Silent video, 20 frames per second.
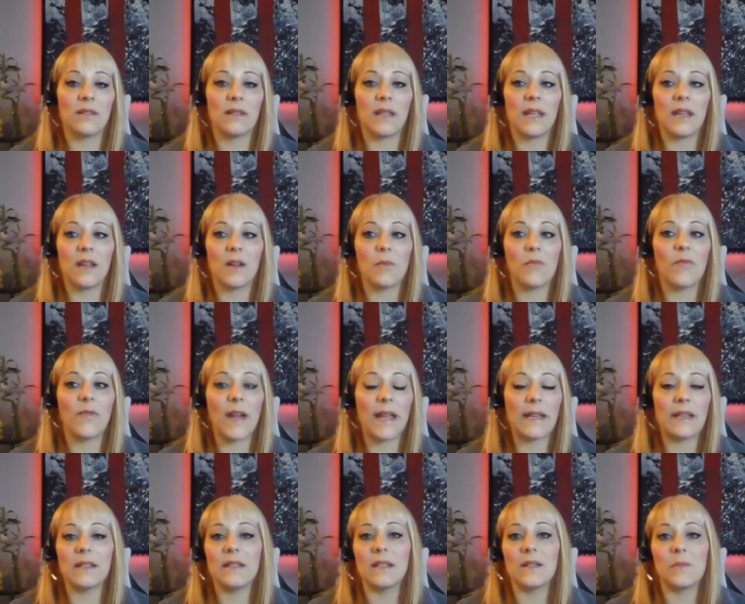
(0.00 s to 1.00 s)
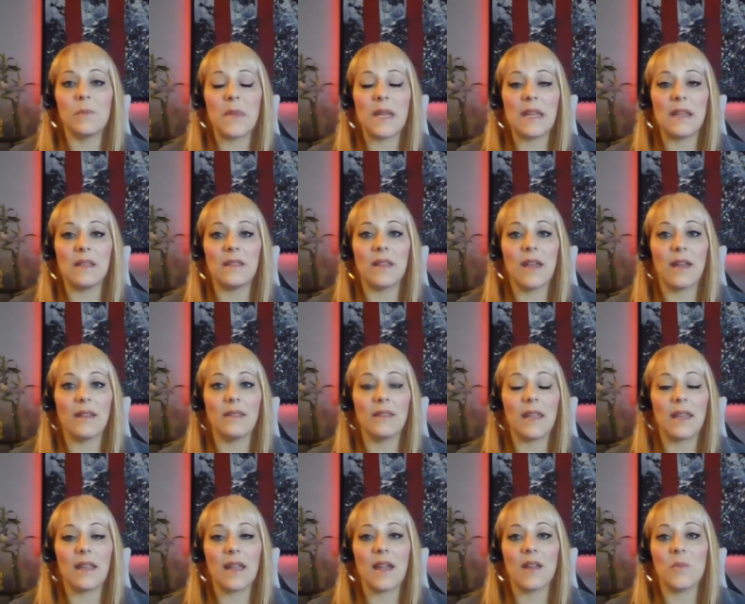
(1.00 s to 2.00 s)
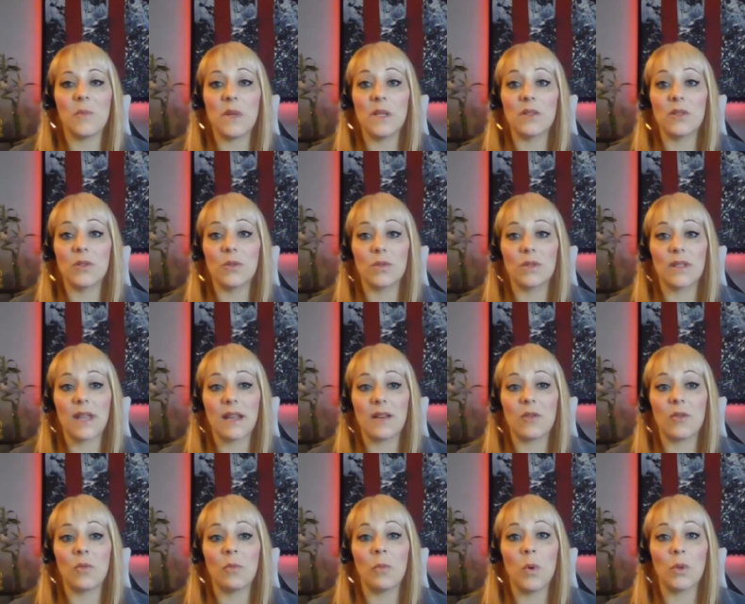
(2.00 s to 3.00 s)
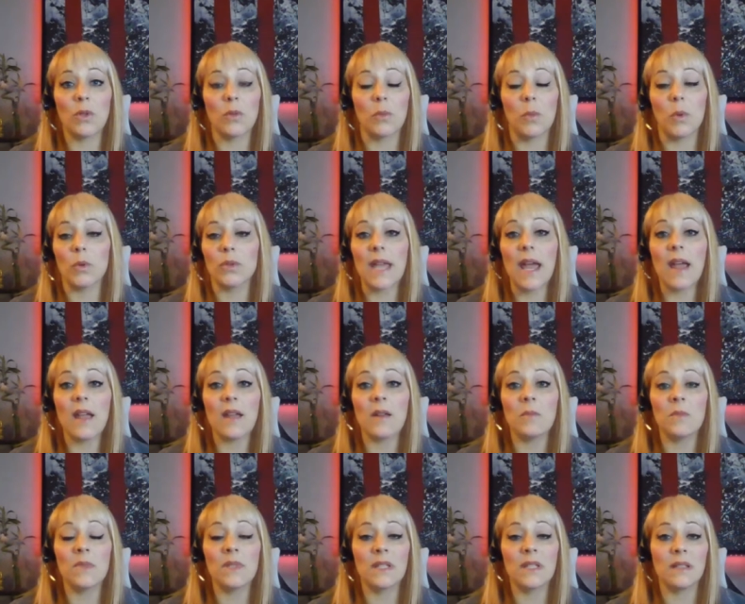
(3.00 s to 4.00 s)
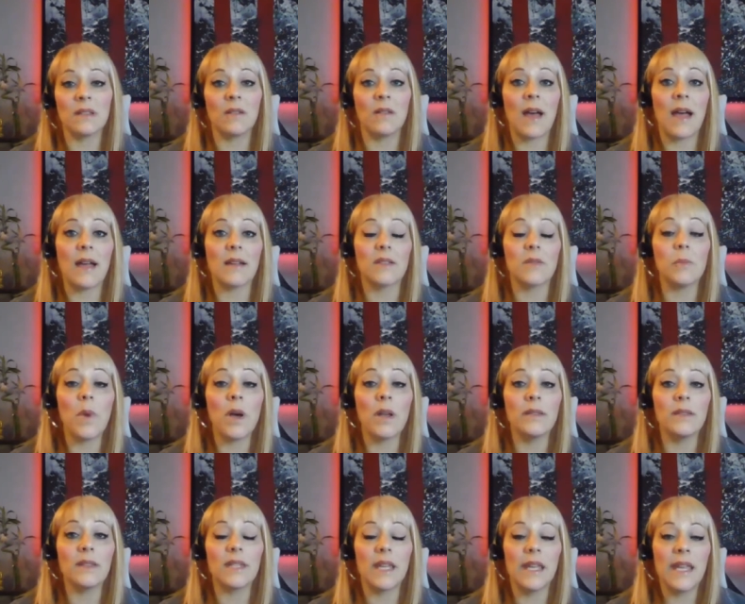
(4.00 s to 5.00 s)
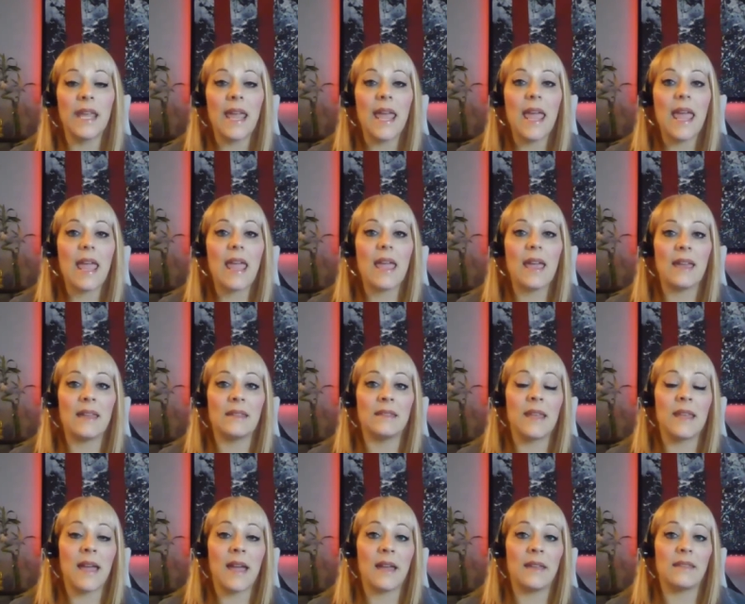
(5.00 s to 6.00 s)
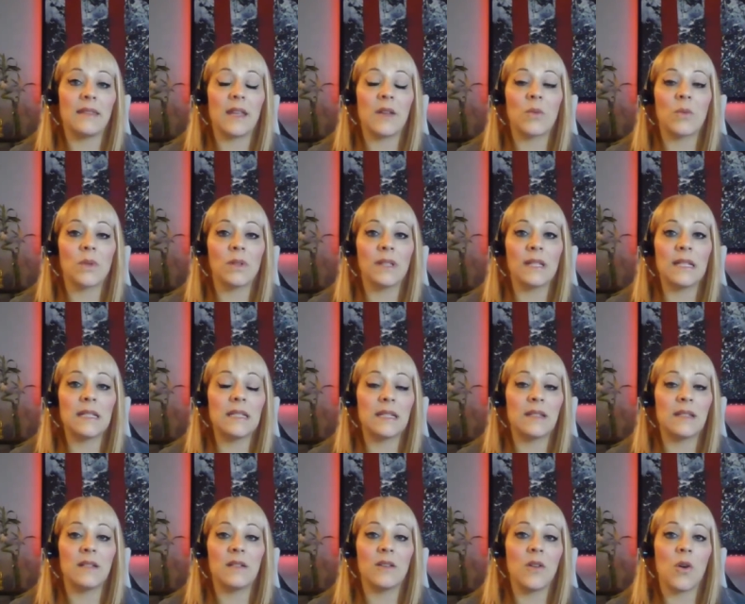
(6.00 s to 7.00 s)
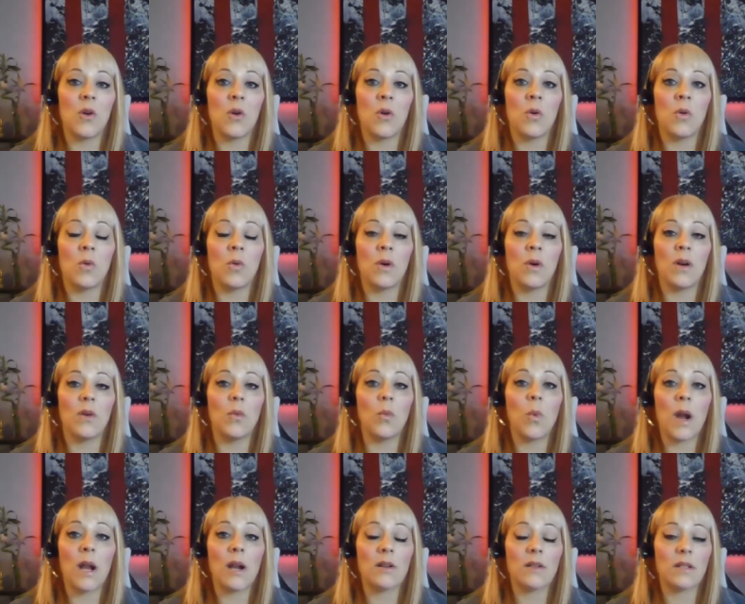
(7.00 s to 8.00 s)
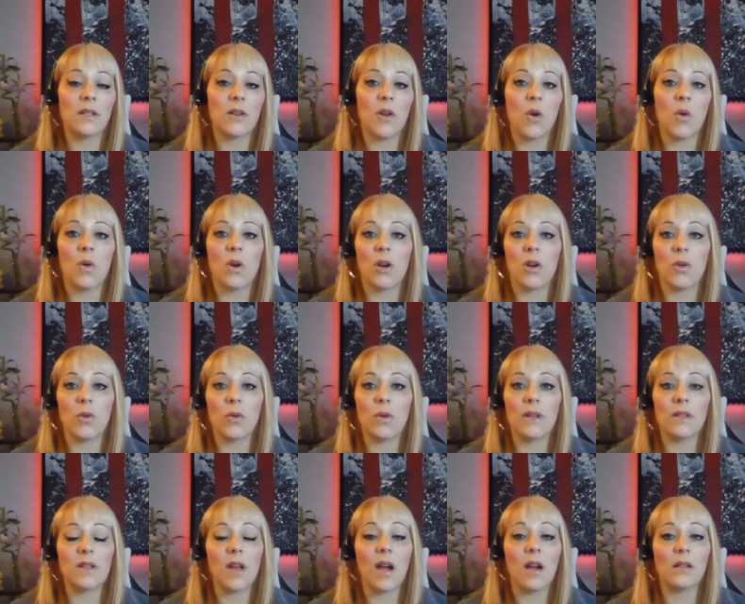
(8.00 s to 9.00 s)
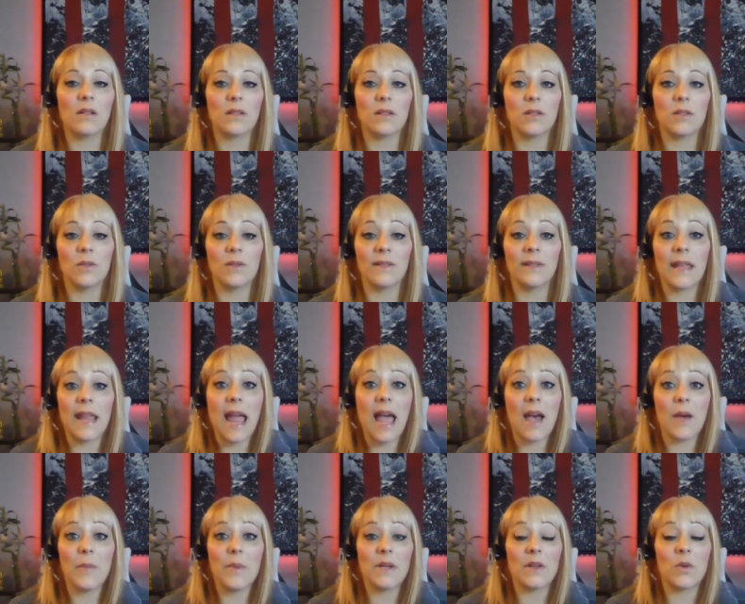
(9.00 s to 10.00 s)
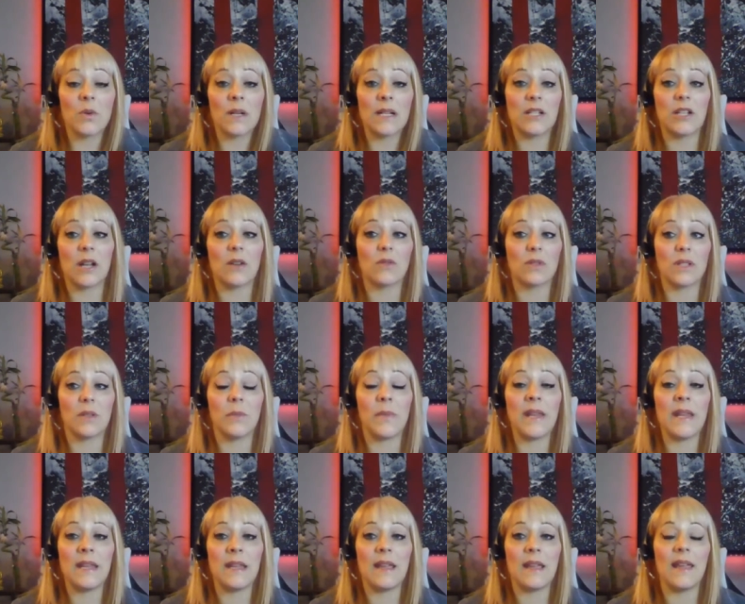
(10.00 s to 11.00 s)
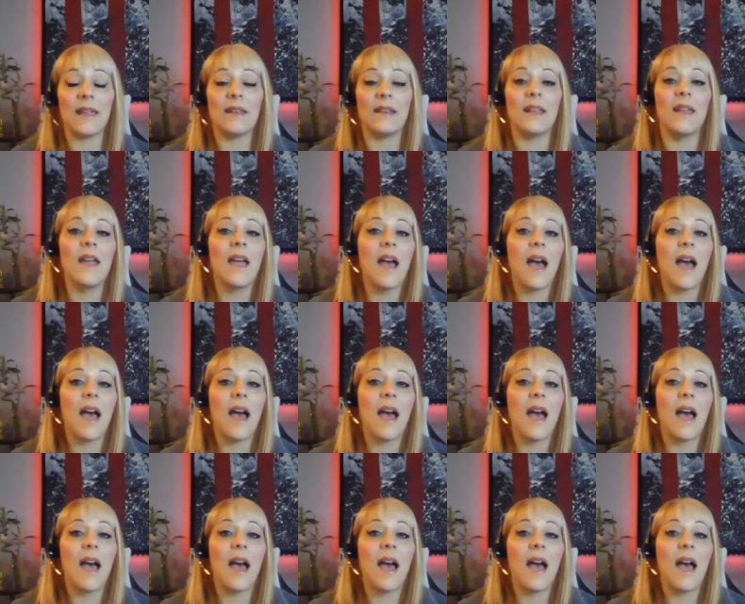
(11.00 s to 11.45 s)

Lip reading: They confided in me that they had been suicidal multiple times in the last month, and that they really didn't know where to go or who to talk to, and they happened to reach out to me, and